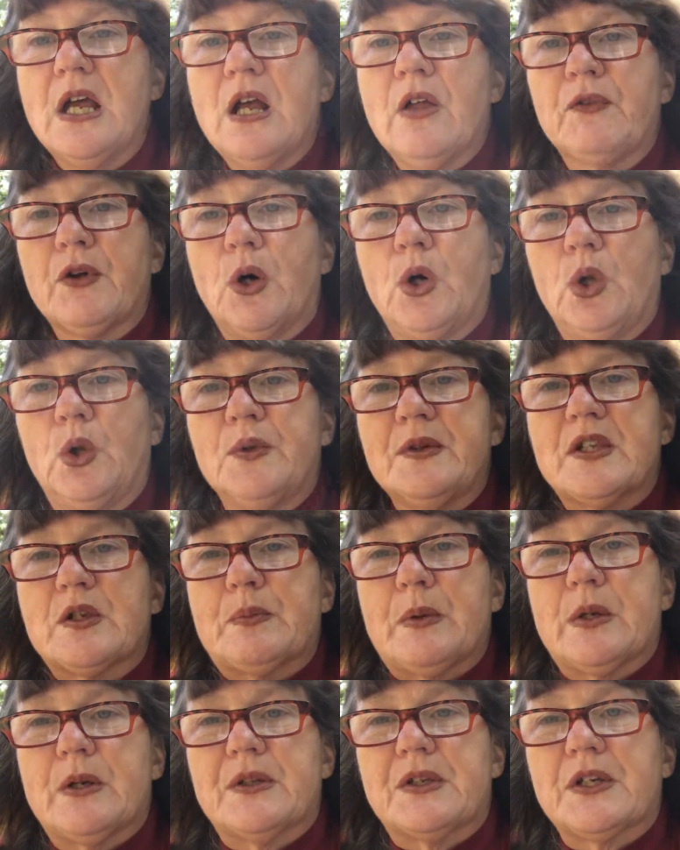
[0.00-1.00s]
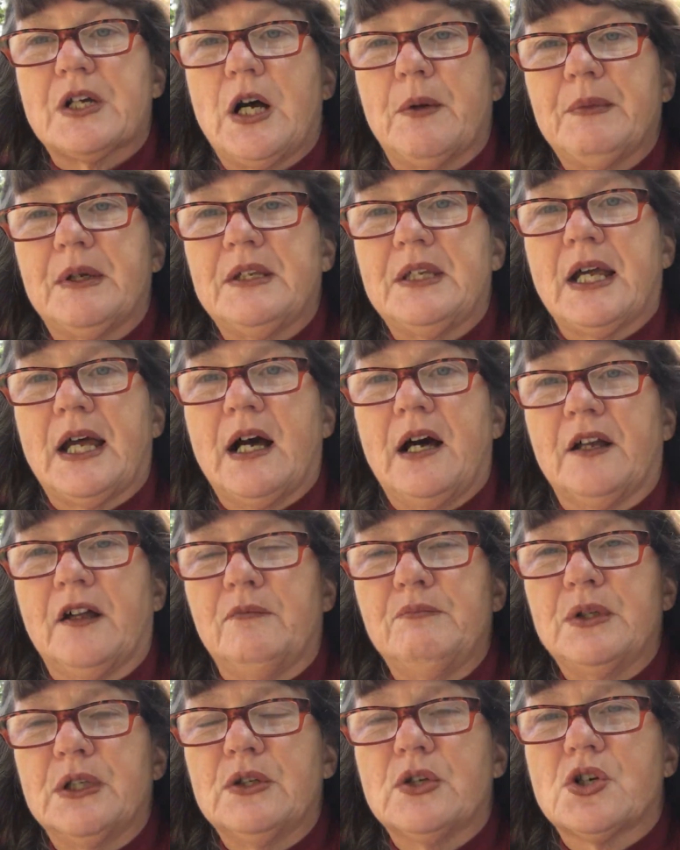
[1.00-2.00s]
The Holy Spirit's coming down.
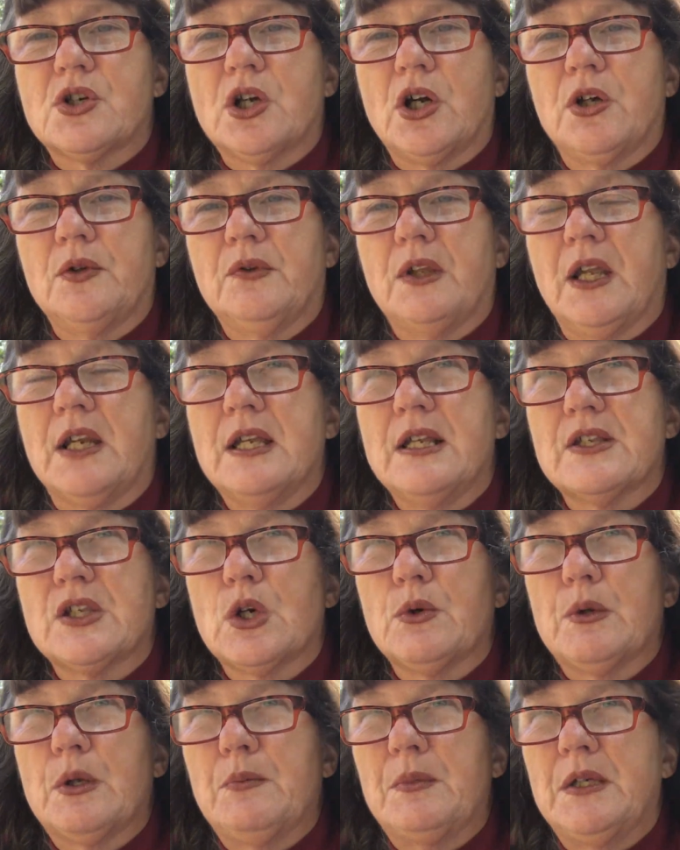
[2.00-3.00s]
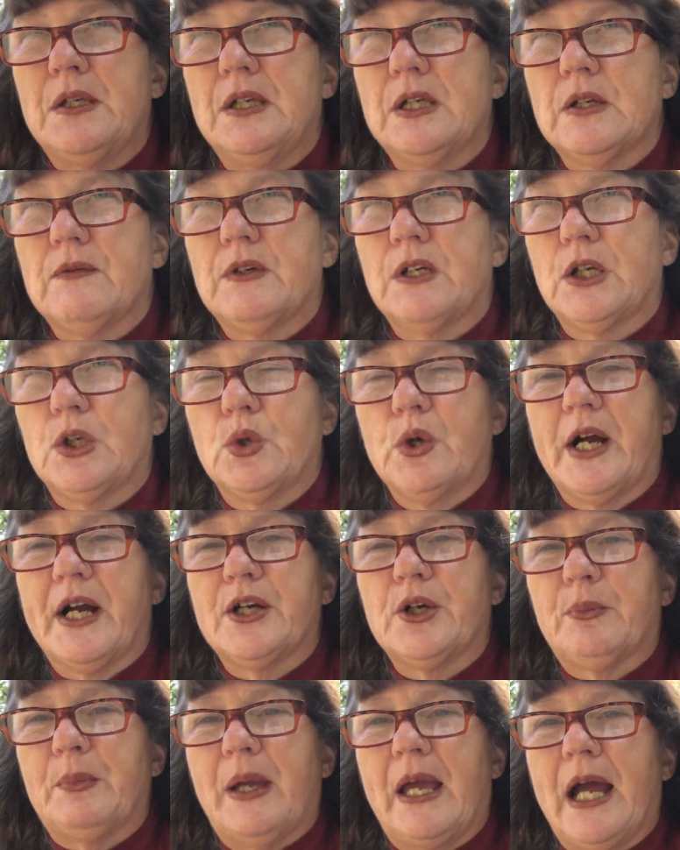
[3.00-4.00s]
I've been shown that He's going to be given a
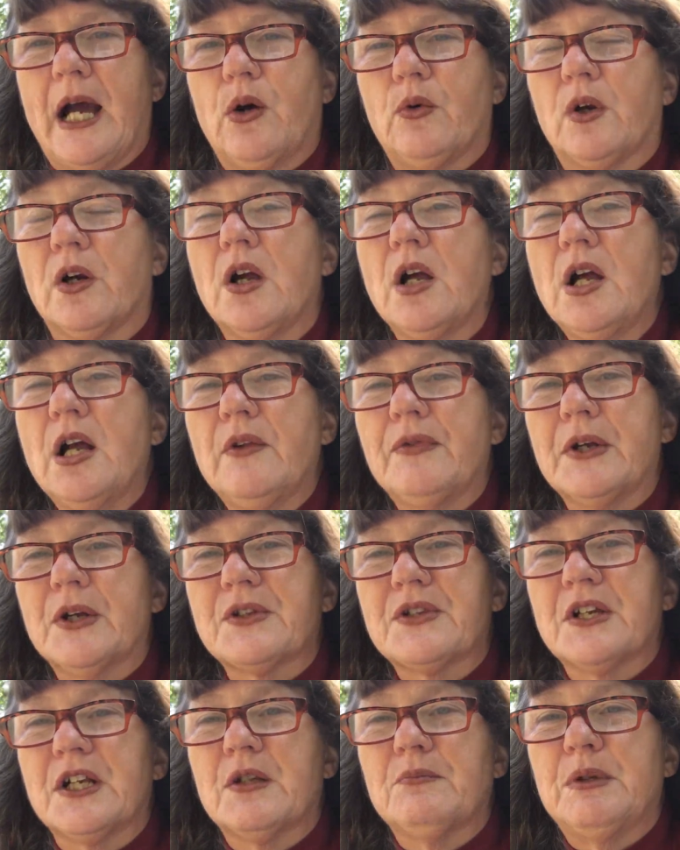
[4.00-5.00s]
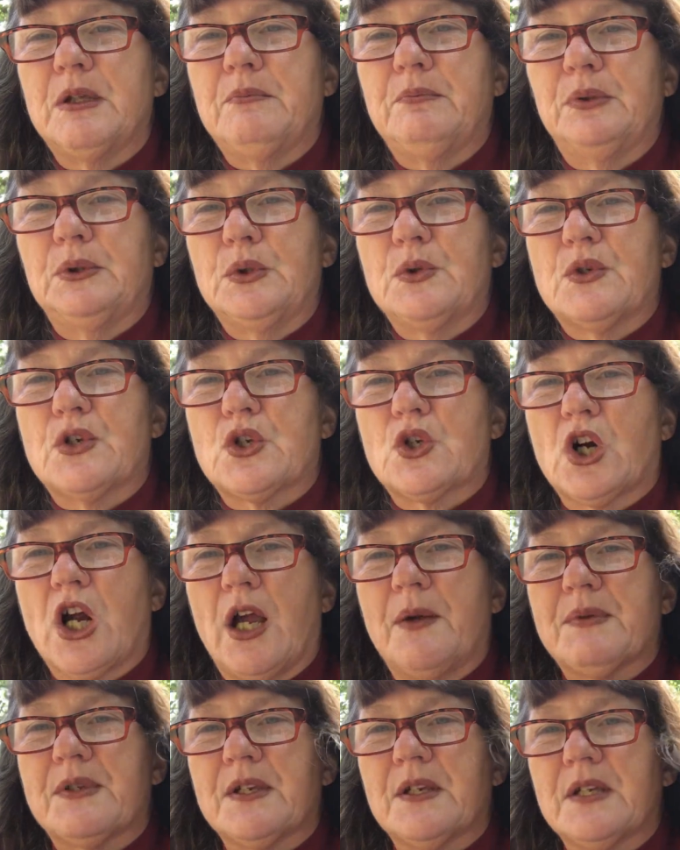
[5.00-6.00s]
greater power. There's going to be blue
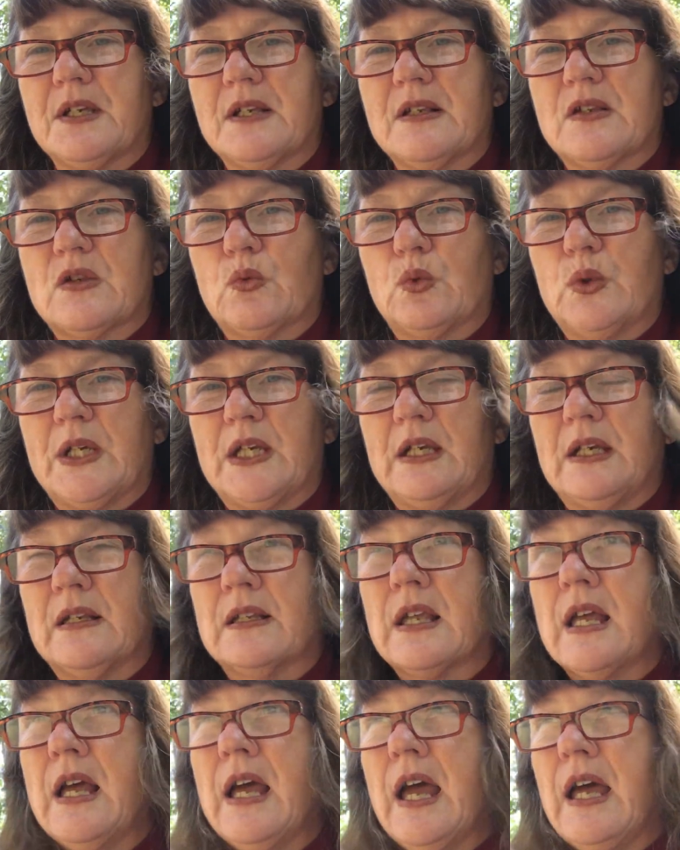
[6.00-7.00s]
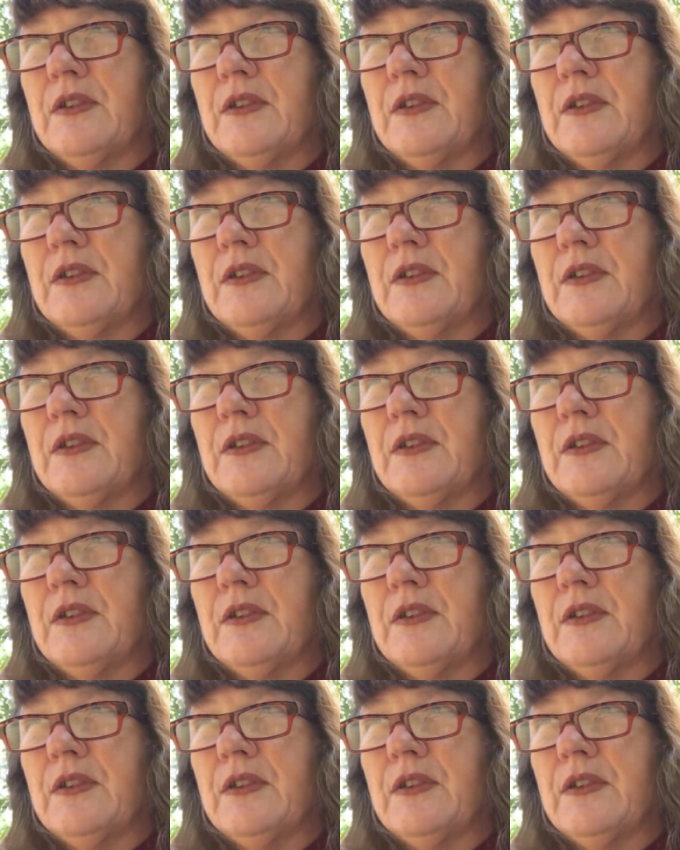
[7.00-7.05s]
stripes in His wings.